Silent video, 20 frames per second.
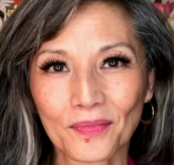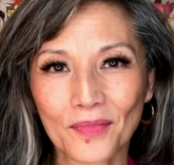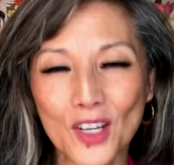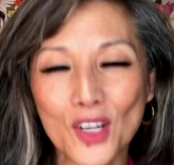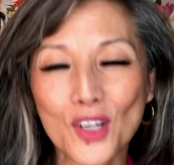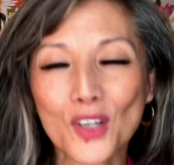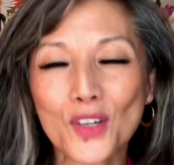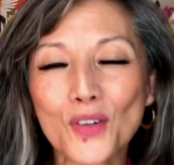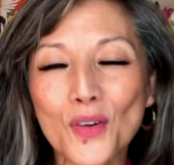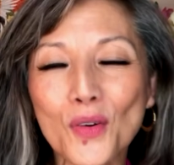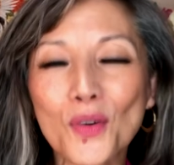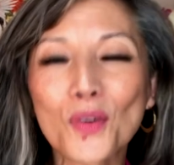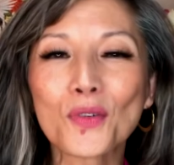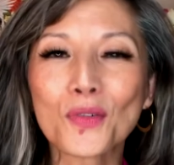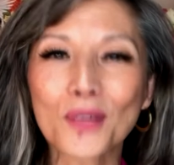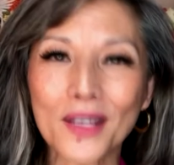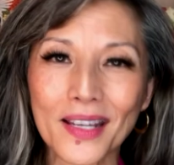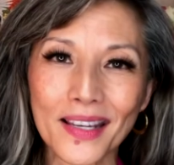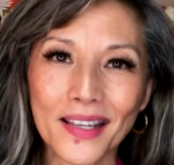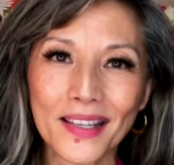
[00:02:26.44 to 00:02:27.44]

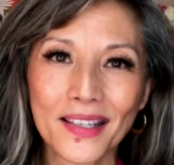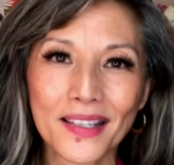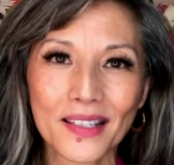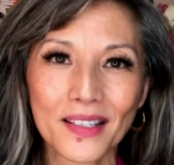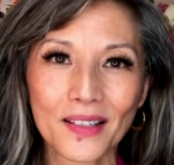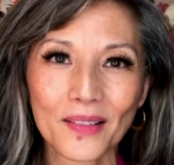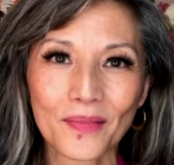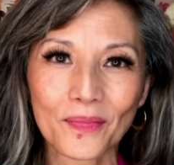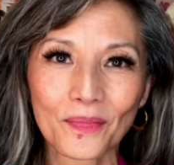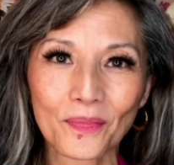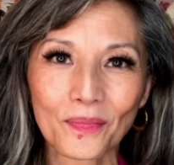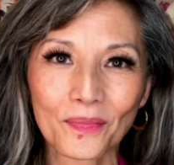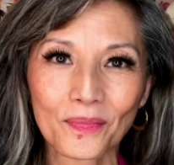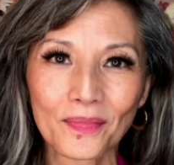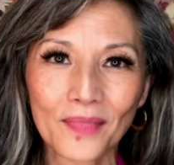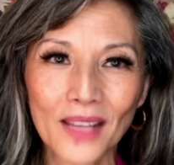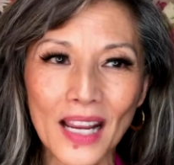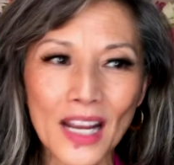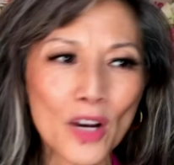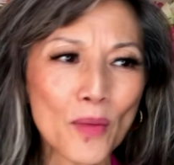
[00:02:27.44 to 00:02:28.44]
Stories.
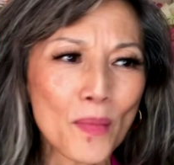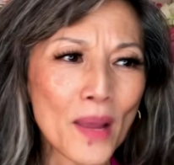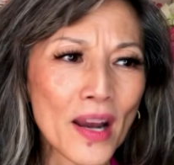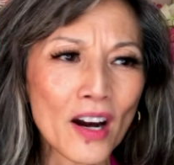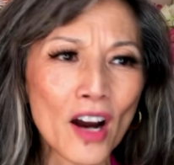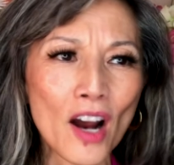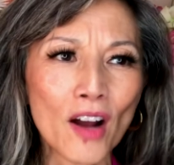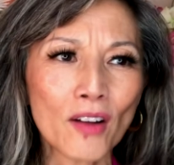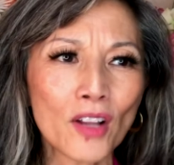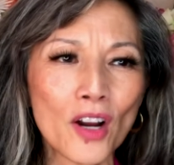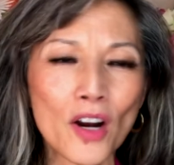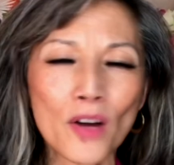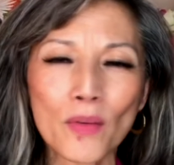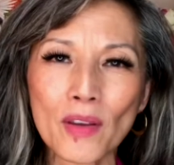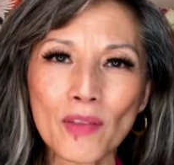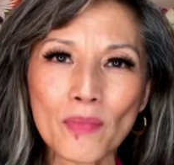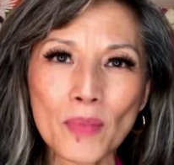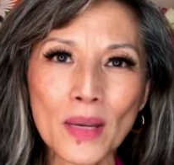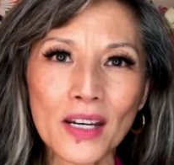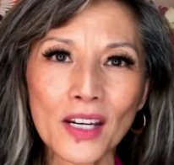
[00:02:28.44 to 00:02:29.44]
And no matter how long
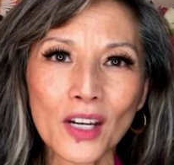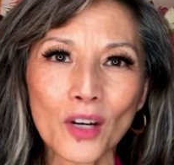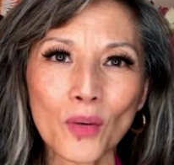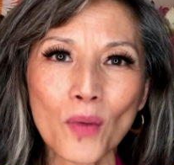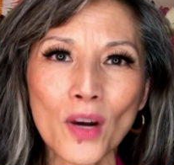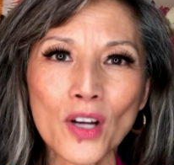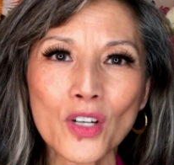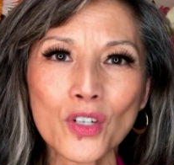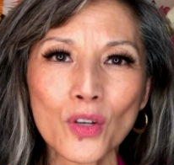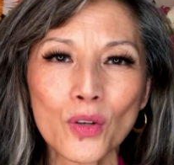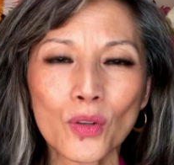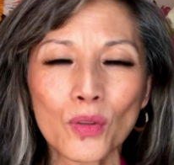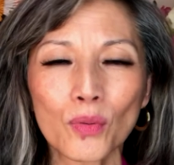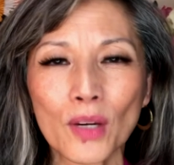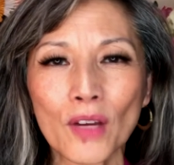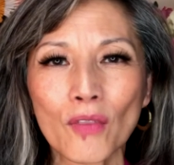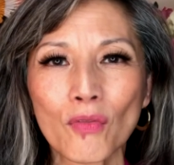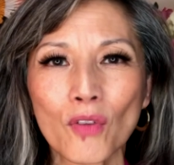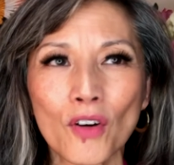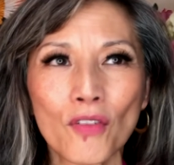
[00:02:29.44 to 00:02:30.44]
we've been here, 1, 2, 3,
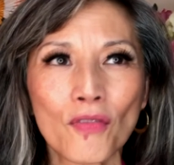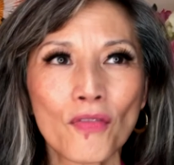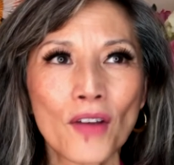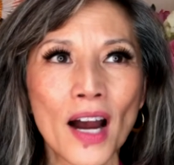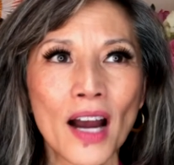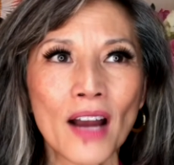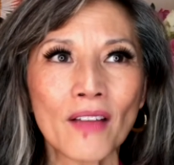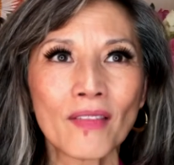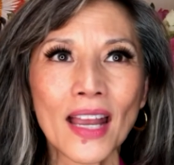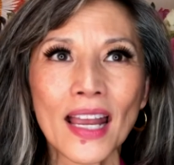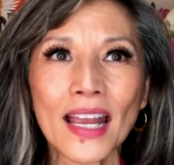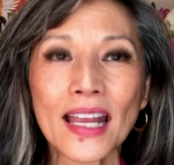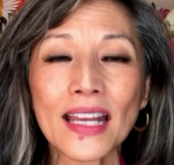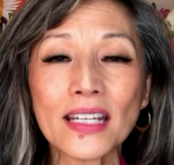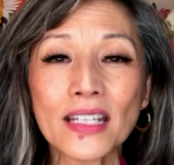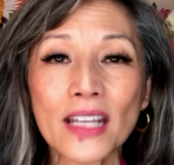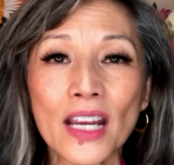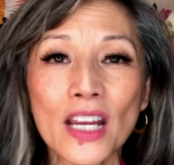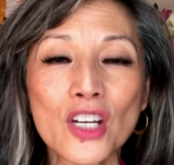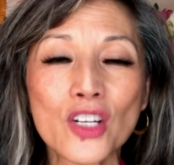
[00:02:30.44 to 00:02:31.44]
4, 5,
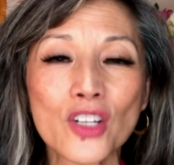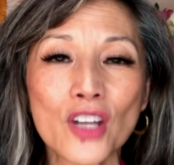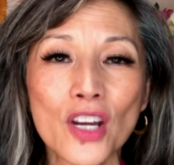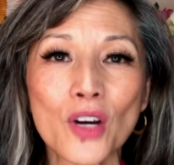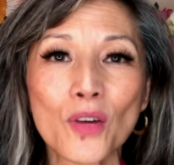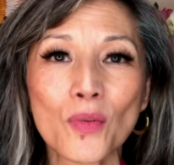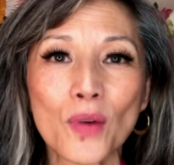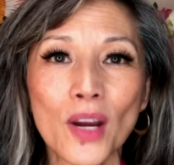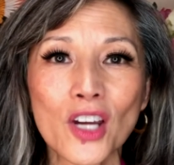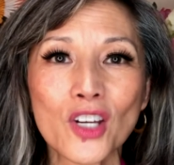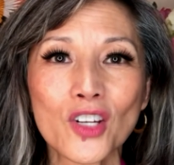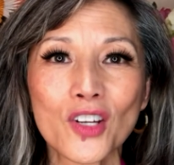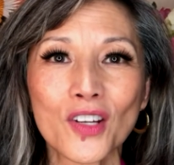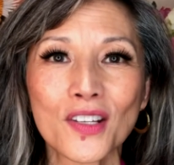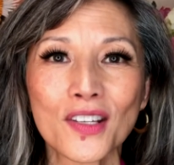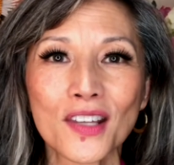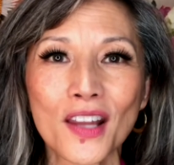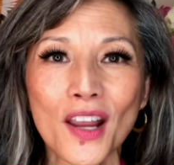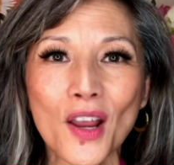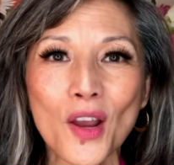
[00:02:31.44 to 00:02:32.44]
10
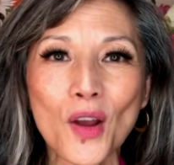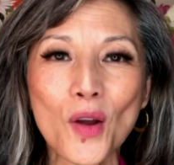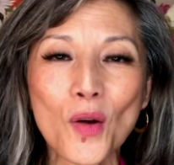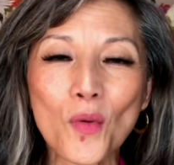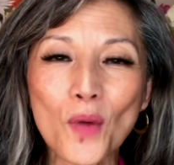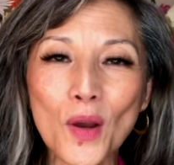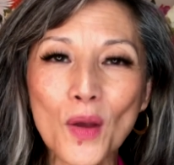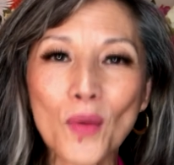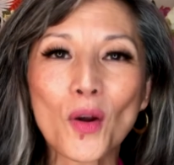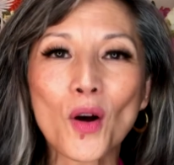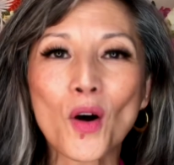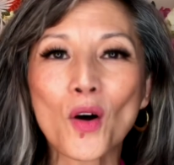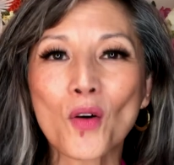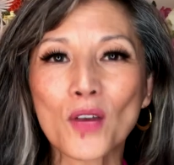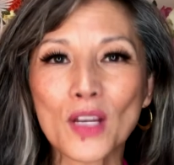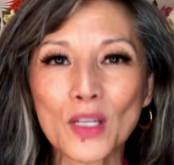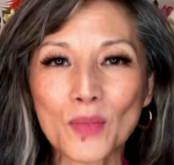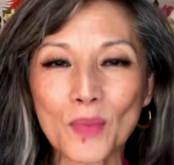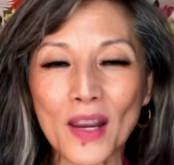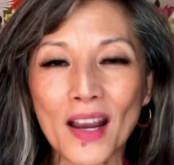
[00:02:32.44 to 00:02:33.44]
generations, we will
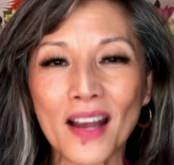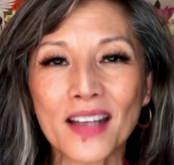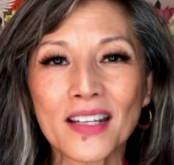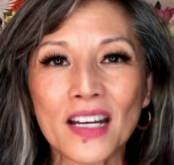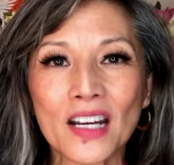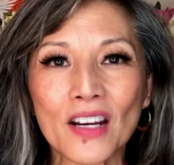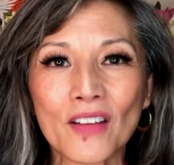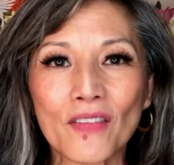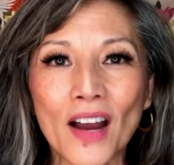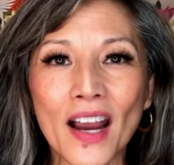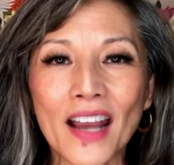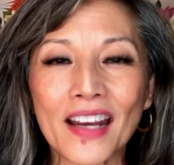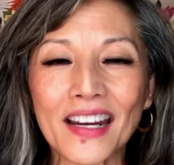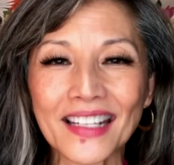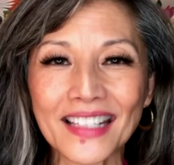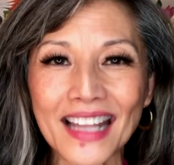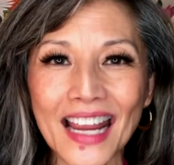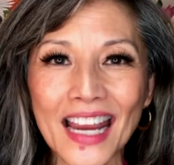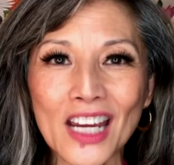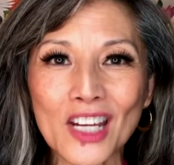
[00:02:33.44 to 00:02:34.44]
always be identified
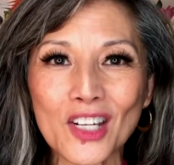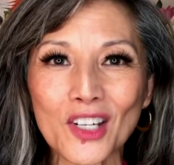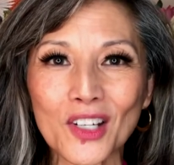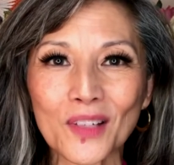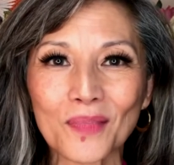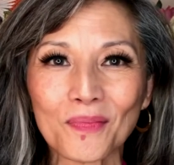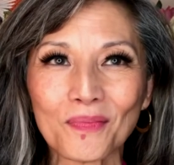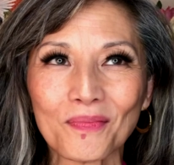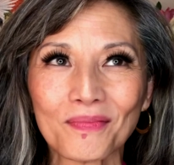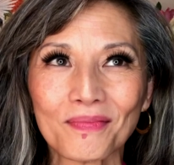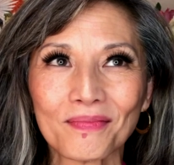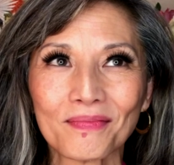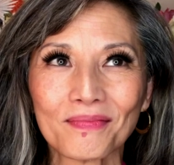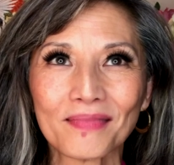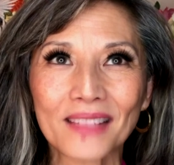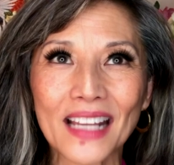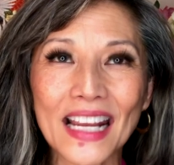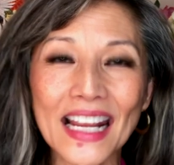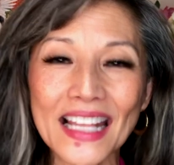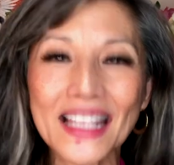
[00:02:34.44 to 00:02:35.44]
as Asian.
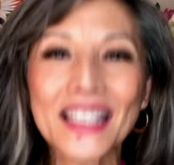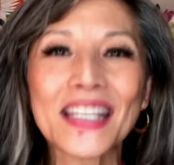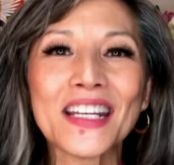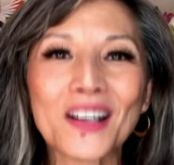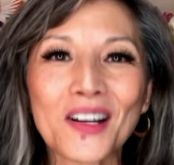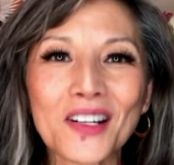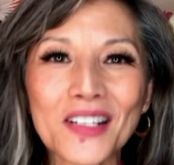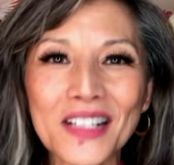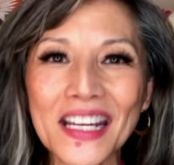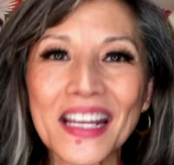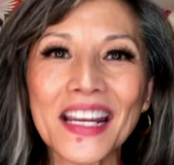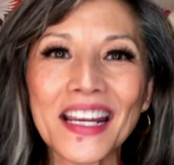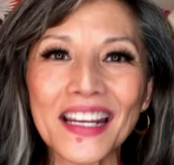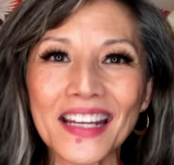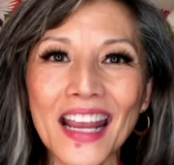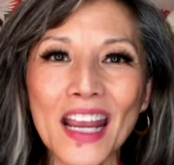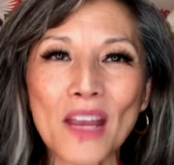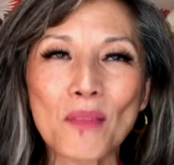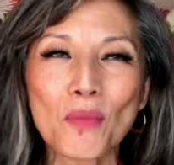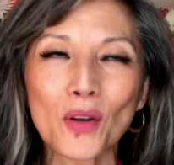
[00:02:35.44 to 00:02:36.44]
It's in our
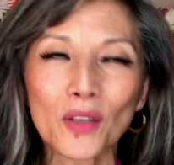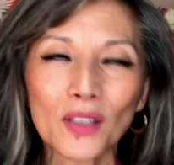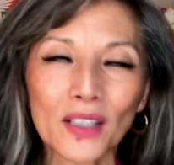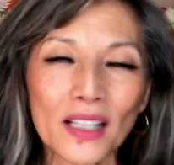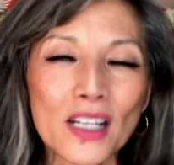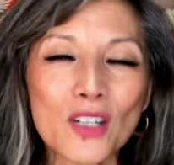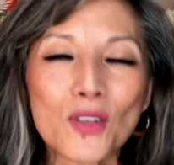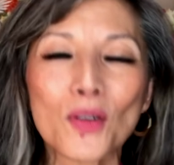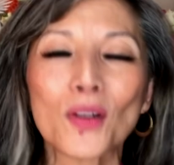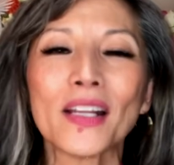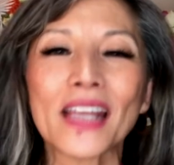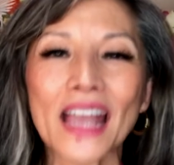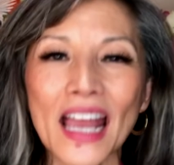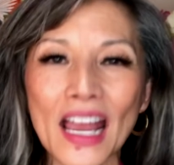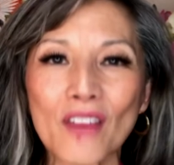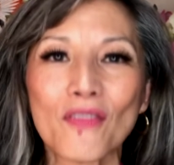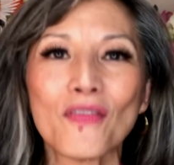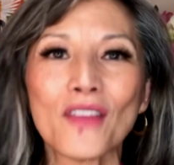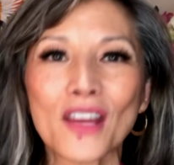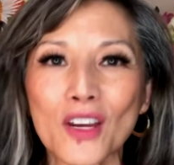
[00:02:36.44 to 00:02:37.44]
DNA, both literally
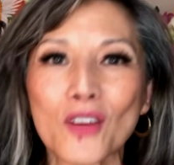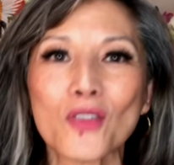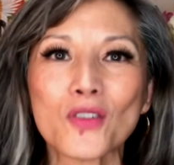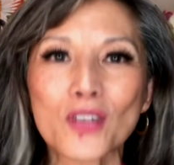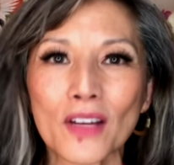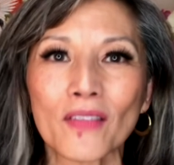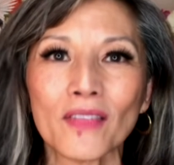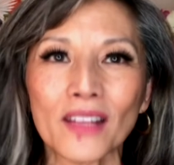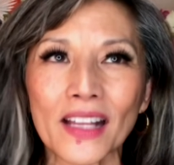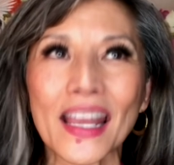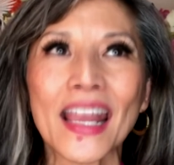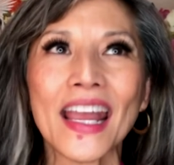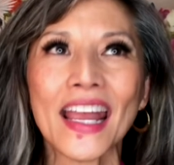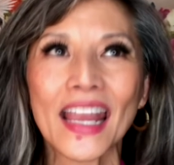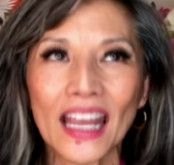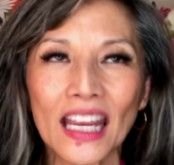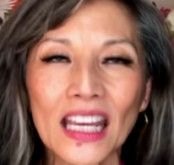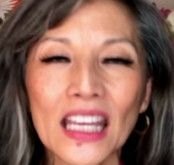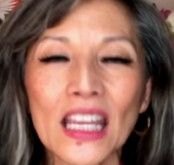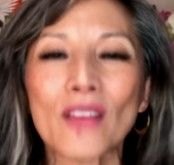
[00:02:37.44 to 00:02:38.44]
and figuratively.
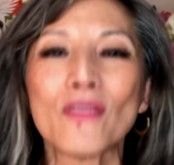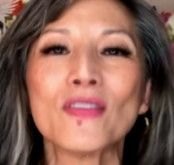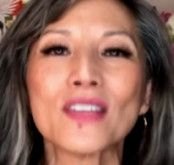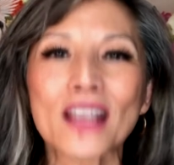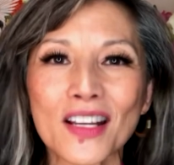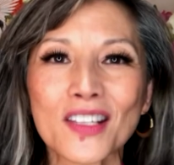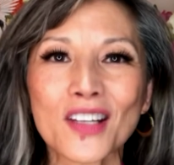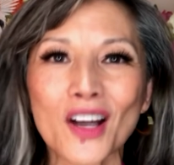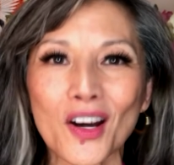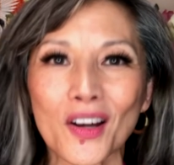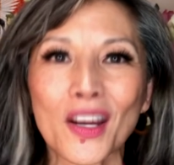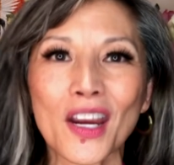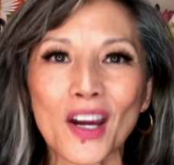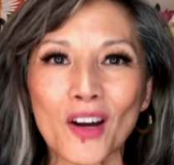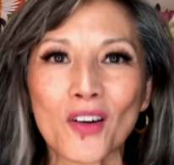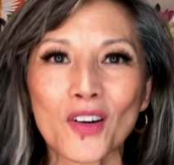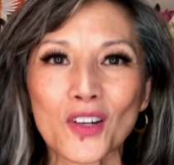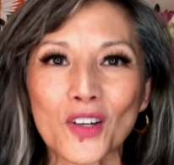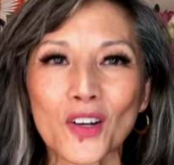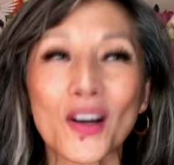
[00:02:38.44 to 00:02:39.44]
It gives us our
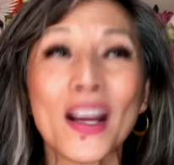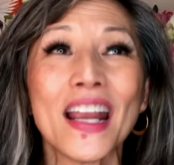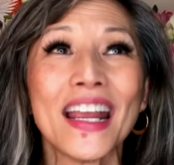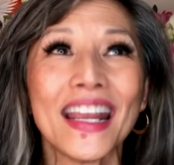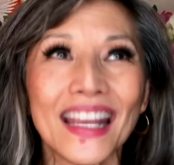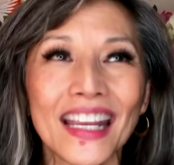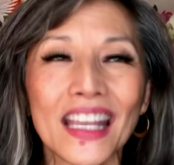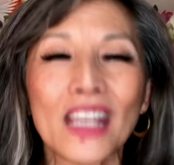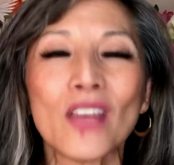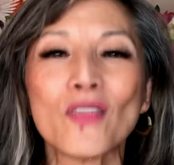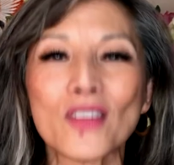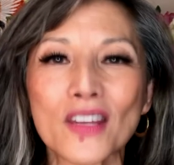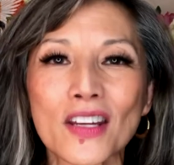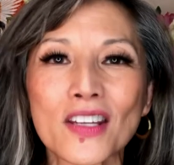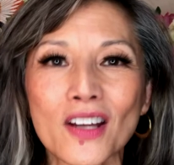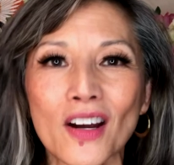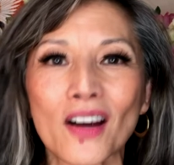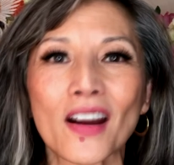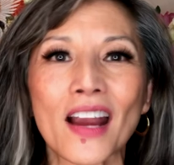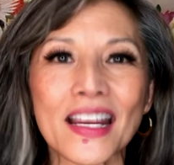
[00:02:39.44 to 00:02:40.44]
character. It gives us
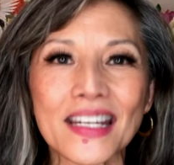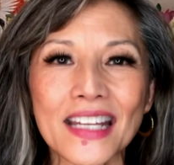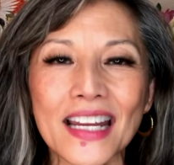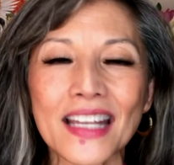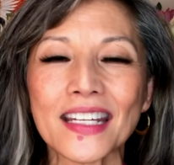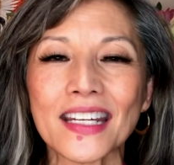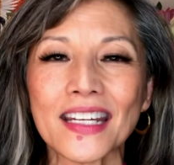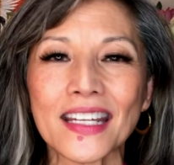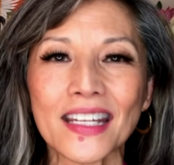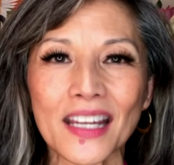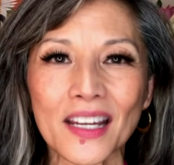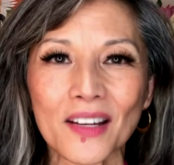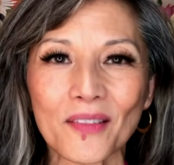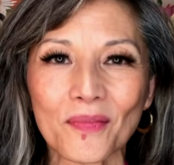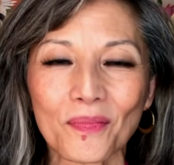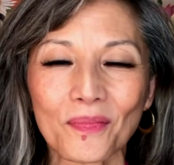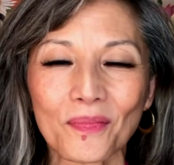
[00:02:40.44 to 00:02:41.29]
our identity.